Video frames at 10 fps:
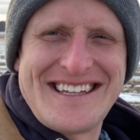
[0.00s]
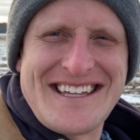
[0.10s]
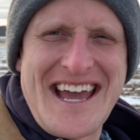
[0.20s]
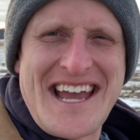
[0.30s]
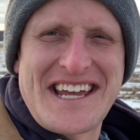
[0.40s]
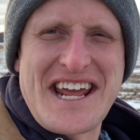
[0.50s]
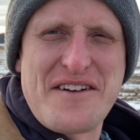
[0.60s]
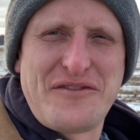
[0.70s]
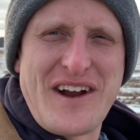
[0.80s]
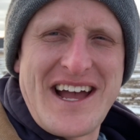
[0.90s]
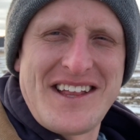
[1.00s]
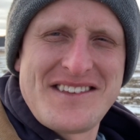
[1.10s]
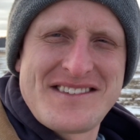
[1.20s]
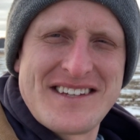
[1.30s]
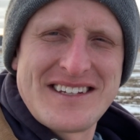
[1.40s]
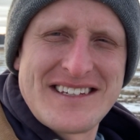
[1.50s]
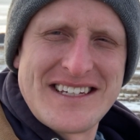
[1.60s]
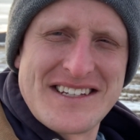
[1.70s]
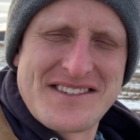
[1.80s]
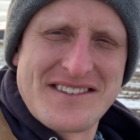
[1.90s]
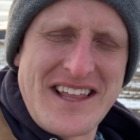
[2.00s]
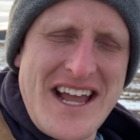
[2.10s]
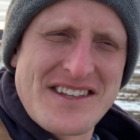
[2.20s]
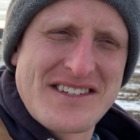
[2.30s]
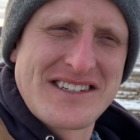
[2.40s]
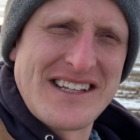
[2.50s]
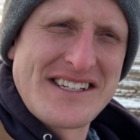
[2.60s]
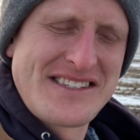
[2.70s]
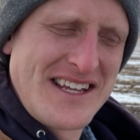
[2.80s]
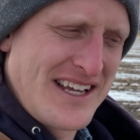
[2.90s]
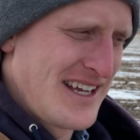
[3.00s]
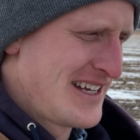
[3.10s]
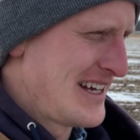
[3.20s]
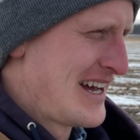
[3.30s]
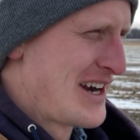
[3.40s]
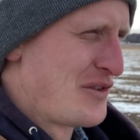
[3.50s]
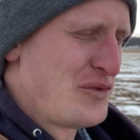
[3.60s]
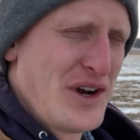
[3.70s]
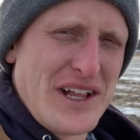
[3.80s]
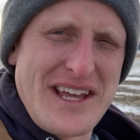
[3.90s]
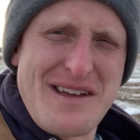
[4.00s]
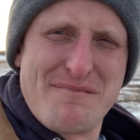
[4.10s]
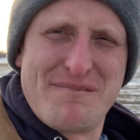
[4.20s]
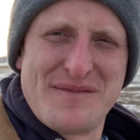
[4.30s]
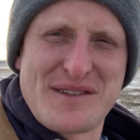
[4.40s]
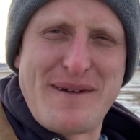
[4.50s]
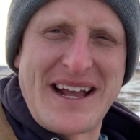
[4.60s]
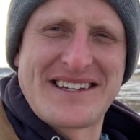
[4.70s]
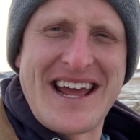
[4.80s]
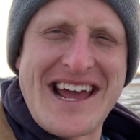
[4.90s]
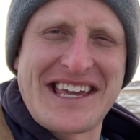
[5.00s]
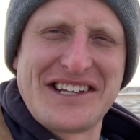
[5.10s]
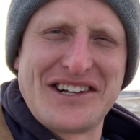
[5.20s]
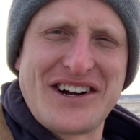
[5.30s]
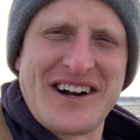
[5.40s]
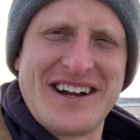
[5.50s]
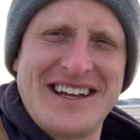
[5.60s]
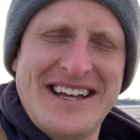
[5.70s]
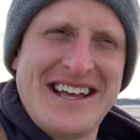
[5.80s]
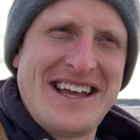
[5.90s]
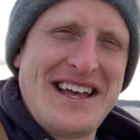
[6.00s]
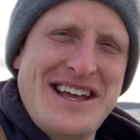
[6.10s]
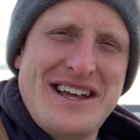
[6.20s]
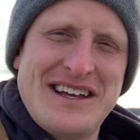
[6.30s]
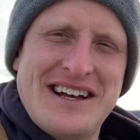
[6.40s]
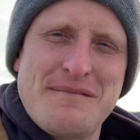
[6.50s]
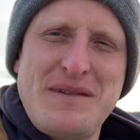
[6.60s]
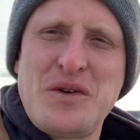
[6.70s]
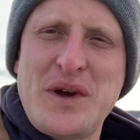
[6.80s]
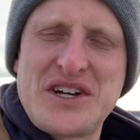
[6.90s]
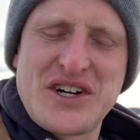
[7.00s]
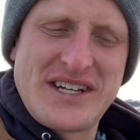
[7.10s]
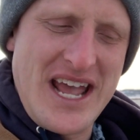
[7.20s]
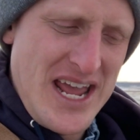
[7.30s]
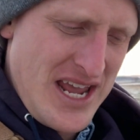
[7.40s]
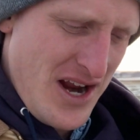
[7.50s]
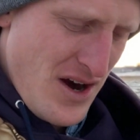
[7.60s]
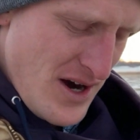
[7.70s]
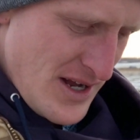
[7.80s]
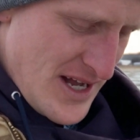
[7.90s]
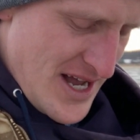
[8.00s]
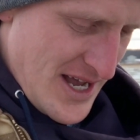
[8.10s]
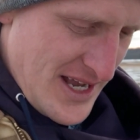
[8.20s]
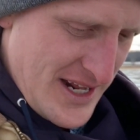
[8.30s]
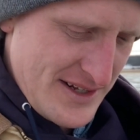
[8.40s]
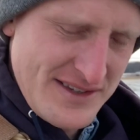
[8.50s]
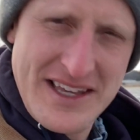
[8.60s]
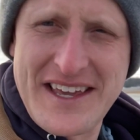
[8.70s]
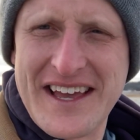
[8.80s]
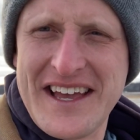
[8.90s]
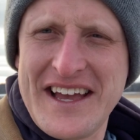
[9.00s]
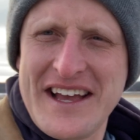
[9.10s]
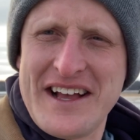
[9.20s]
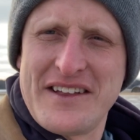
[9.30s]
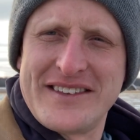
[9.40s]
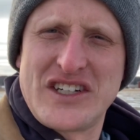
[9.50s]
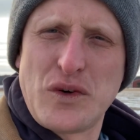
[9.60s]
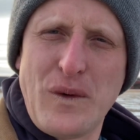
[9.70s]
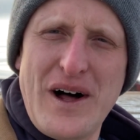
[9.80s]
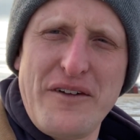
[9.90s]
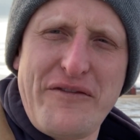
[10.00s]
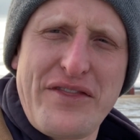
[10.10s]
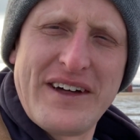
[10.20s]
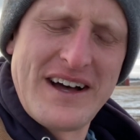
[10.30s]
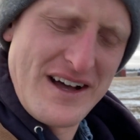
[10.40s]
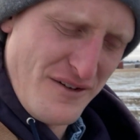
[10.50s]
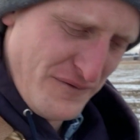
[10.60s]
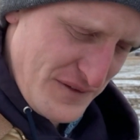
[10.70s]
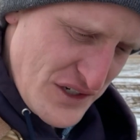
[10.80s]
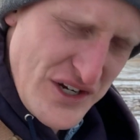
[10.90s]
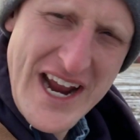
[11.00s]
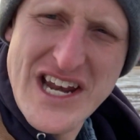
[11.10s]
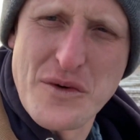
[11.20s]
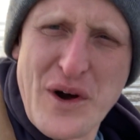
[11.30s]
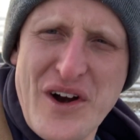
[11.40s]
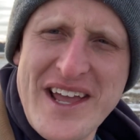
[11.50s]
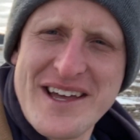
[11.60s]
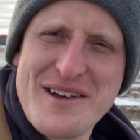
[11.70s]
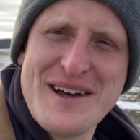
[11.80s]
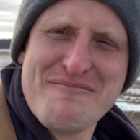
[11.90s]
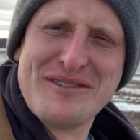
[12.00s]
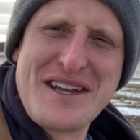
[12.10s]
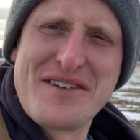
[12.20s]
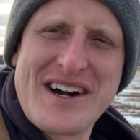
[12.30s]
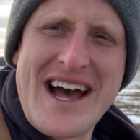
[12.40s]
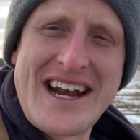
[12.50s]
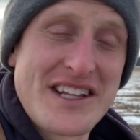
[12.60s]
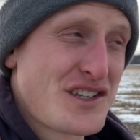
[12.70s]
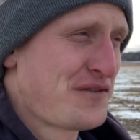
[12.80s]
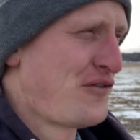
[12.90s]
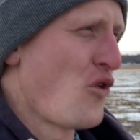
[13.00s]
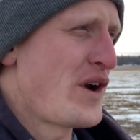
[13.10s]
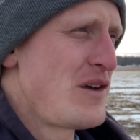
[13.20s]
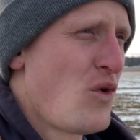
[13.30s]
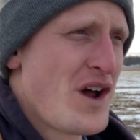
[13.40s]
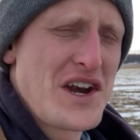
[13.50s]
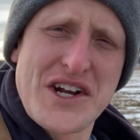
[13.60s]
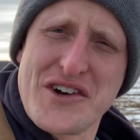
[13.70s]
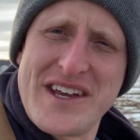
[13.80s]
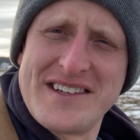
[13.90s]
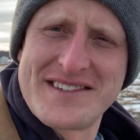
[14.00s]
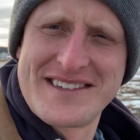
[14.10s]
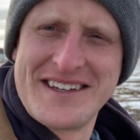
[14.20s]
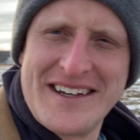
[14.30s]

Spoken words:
Hey, g'day friends. It's Lance Klessig on a really spectacular midwinter day here. It is the 12th of January, believe it or not. It's 41 degrees.